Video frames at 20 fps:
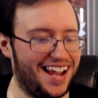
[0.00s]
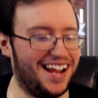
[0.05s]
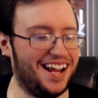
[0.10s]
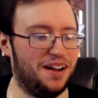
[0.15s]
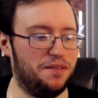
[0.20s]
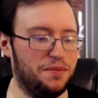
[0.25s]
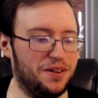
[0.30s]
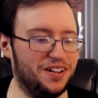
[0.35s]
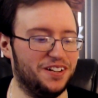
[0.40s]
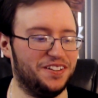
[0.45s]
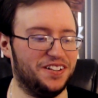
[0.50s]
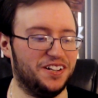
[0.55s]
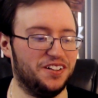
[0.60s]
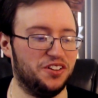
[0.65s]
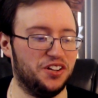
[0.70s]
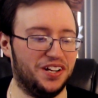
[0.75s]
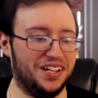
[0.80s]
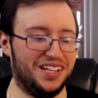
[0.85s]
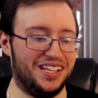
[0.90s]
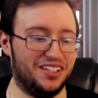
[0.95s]
I'm here to take a look
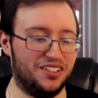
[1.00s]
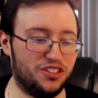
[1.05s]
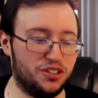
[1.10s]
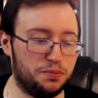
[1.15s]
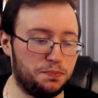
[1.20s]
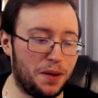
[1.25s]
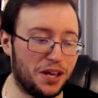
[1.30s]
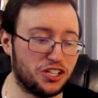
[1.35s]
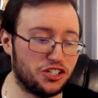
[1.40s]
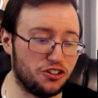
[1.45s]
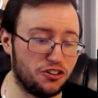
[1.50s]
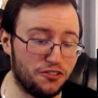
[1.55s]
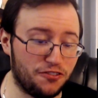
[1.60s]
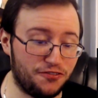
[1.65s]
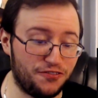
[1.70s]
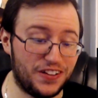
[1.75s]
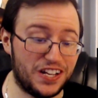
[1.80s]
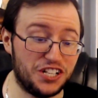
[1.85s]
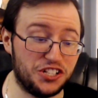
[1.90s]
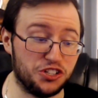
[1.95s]
at the special
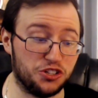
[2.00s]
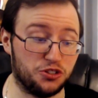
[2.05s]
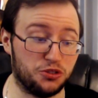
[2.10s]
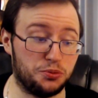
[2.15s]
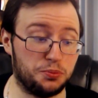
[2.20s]
features